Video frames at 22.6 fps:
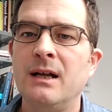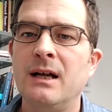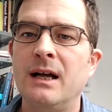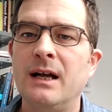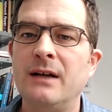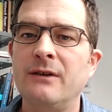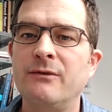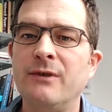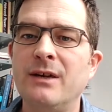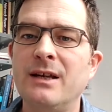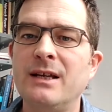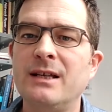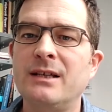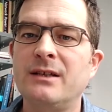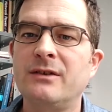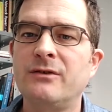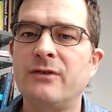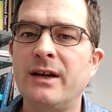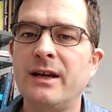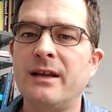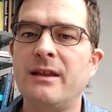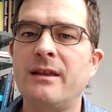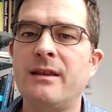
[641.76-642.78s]
and really
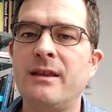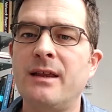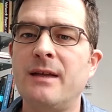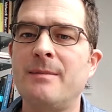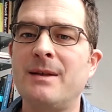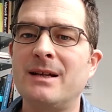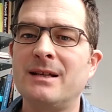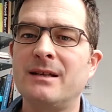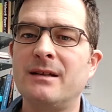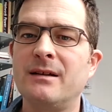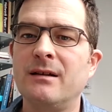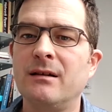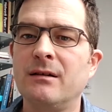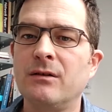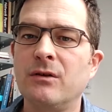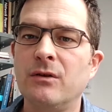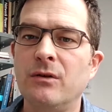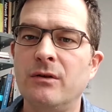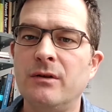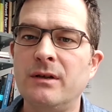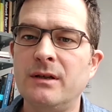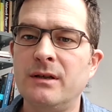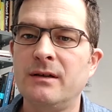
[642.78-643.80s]
strengthen them as an
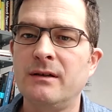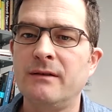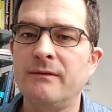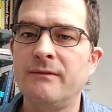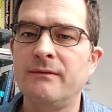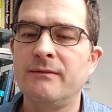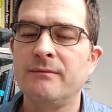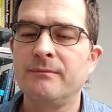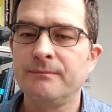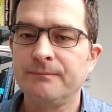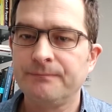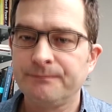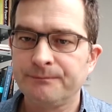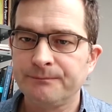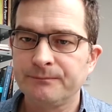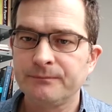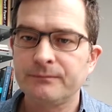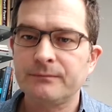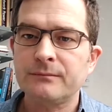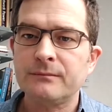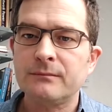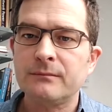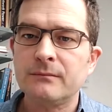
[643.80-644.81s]
alternative
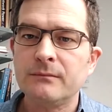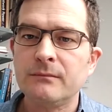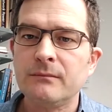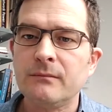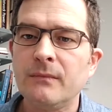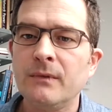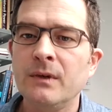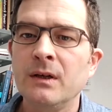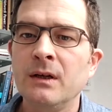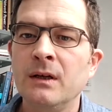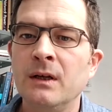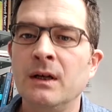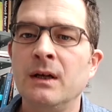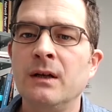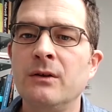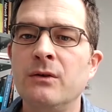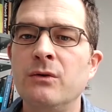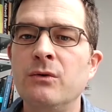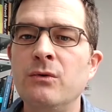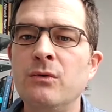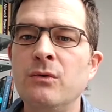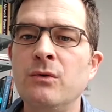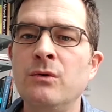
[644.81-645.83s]

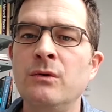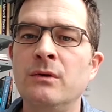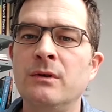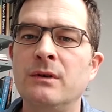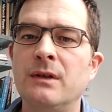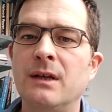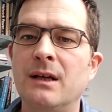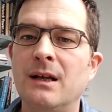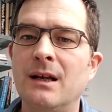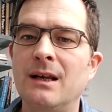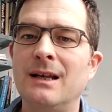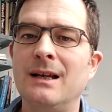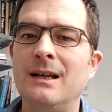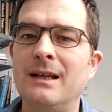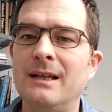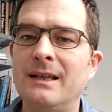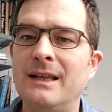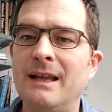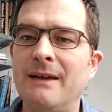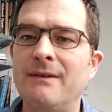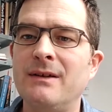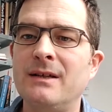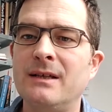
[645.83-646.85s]
to the clearly
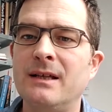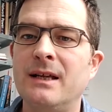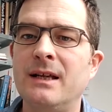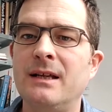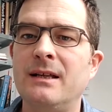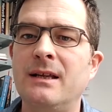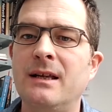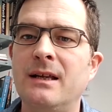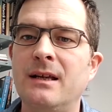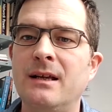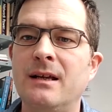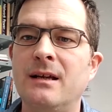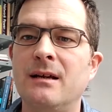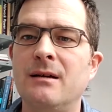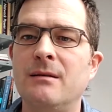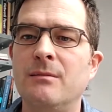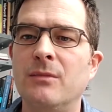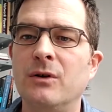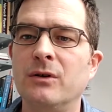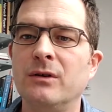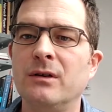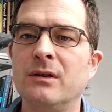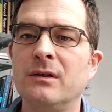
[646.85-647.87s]
devastating
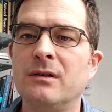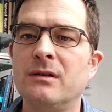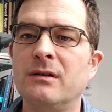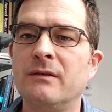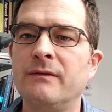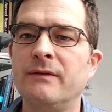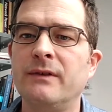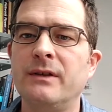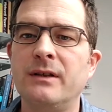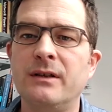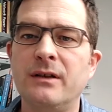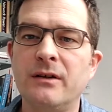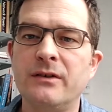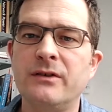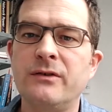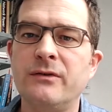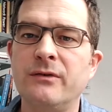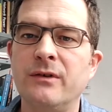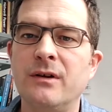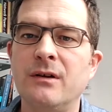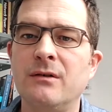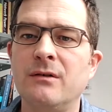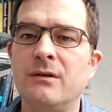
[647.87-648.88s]
models of
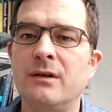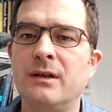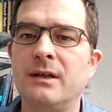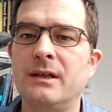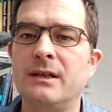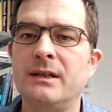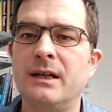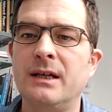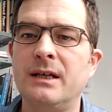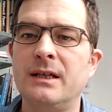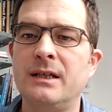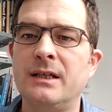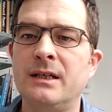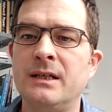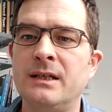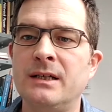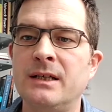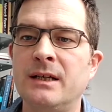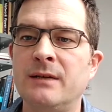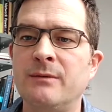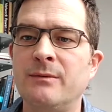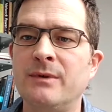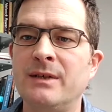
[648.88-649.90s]
industrial
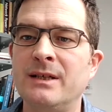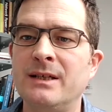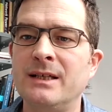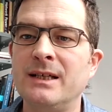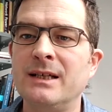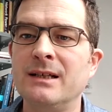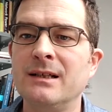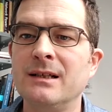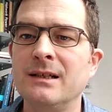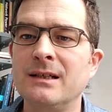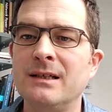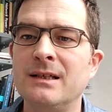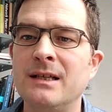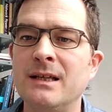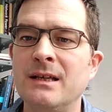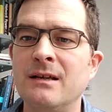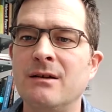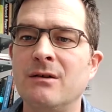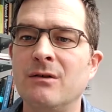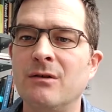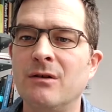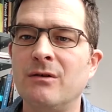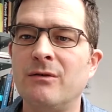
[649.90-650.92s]
organizations that we still
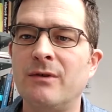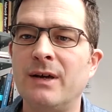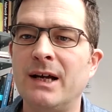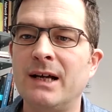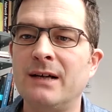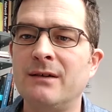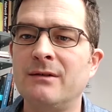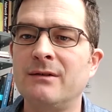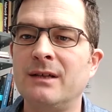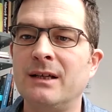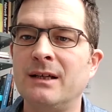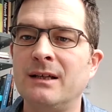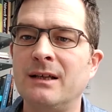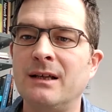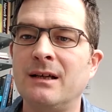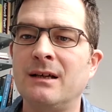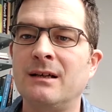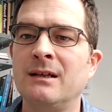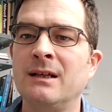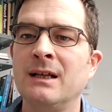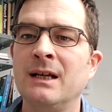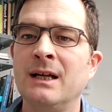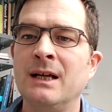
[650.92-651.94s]
see all around and
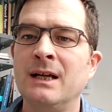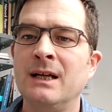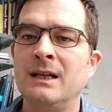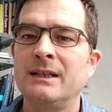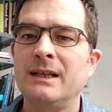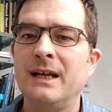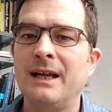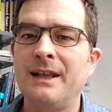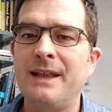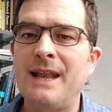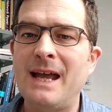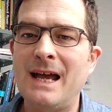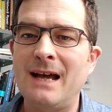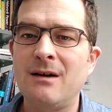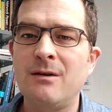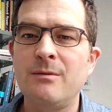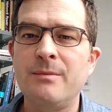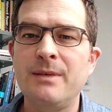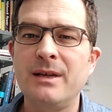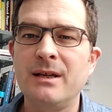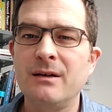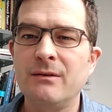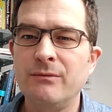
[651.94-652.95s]
are
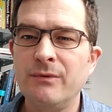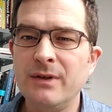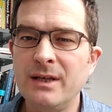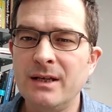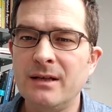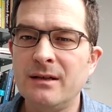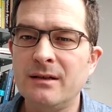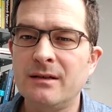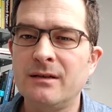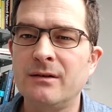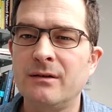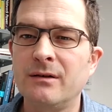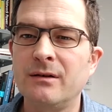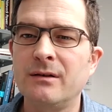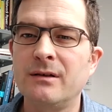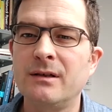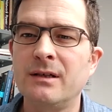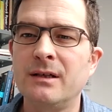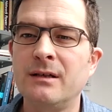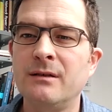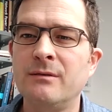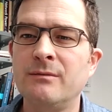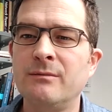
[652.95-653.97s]
now being
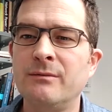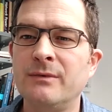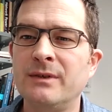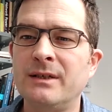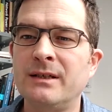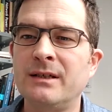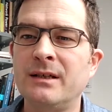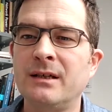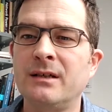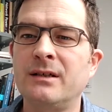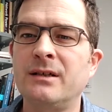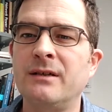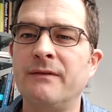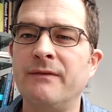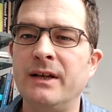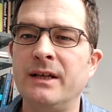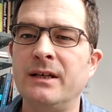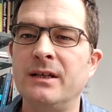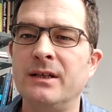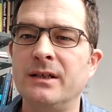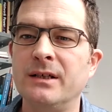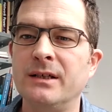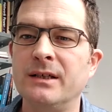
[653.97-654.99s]
reasserted with such a
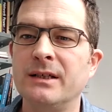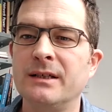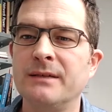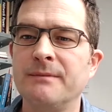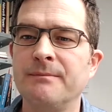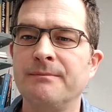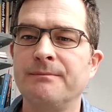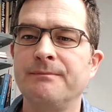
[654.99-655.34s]
vengeance.